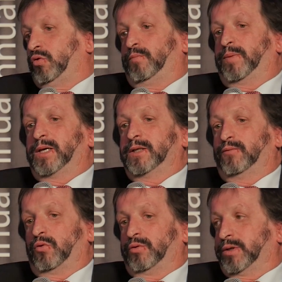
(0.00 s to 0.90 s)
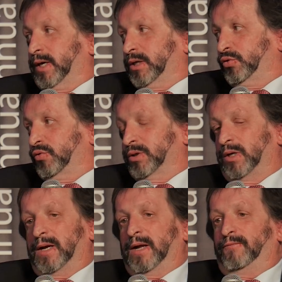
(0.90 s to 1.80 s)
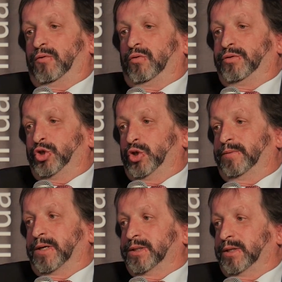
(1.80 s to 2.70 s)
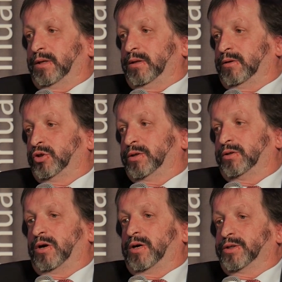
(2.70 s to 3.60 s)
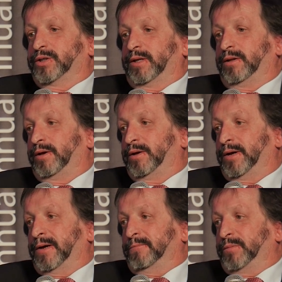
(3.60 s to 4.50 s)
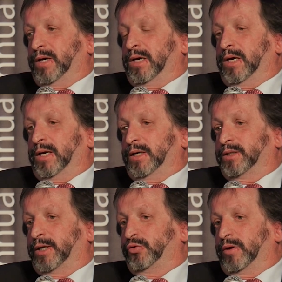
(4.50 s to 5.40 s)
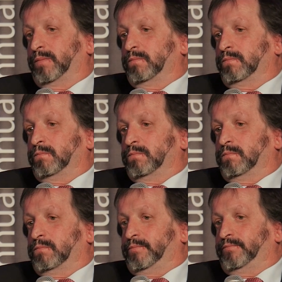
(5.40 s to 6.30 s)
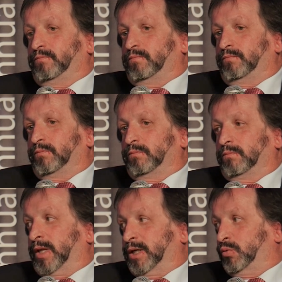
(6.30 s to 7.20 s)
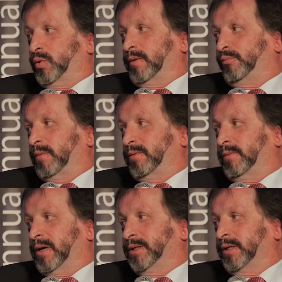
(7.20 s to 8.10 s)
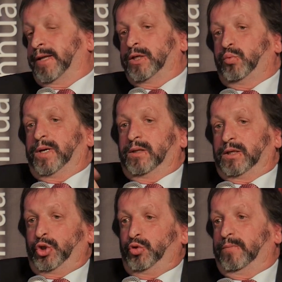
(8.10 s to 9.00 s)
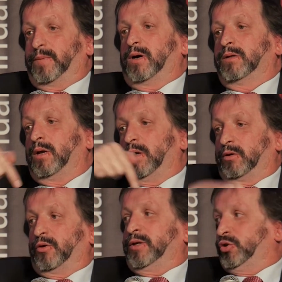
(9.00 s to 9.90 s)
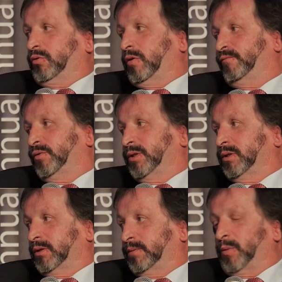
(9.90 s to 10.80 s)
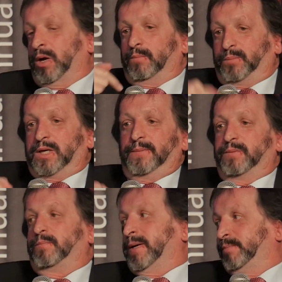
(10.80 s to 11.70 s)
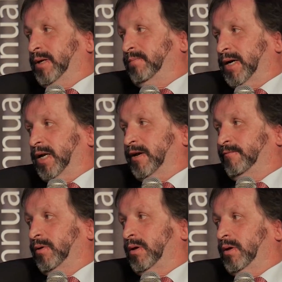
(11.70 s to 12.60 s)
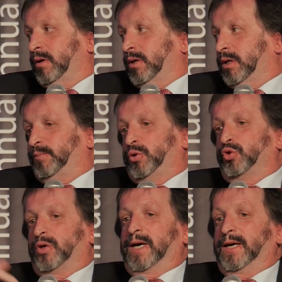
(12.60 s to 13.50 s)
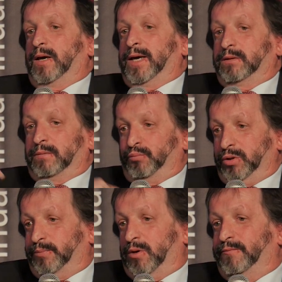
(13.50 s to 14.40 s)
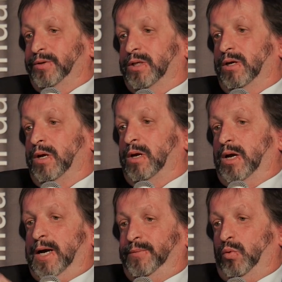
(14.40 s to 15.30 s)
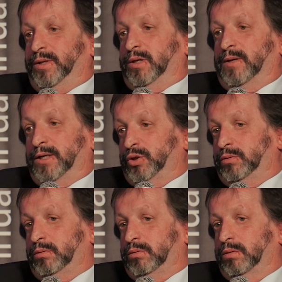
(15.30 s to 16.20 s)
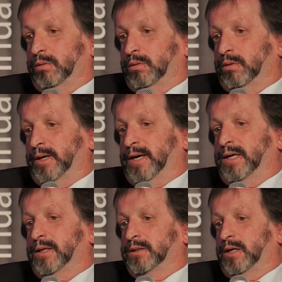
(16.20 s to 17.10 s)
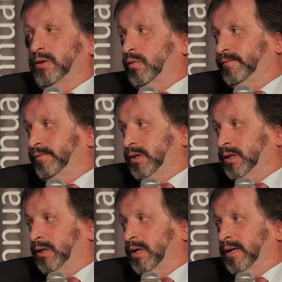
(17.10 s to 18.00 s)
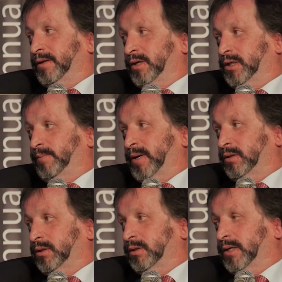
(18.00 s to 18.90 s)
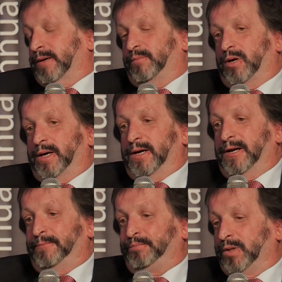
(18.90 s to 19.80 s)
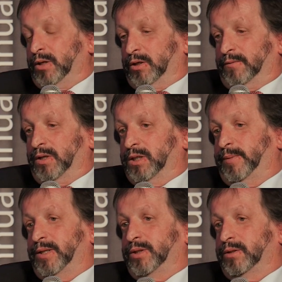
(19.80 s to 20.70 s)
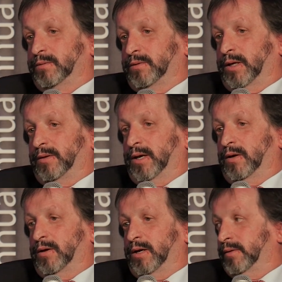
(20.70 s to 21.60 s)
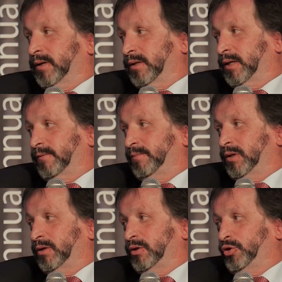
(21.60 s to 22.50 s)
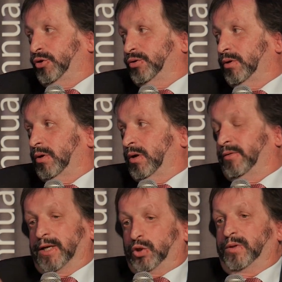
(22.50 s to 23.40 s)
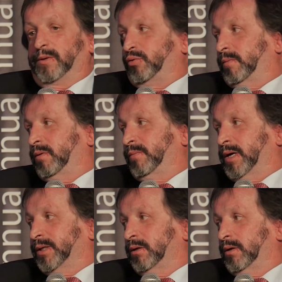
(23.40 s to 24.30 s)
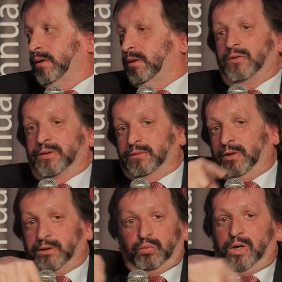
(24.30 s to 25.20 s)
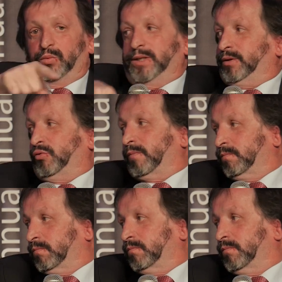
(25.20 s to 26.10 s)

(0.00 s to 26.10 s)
Who pays for all the extras? For the shivas and the cigars and the etc. That's where the problem lies. And that's where the issue about going to conferences becomes a bugbear in my life. Is because I, as the principal officer, I'm the one that has to sign off the expense, the expenses that have been incurred. That's where the problem lies. Not while we're in the room.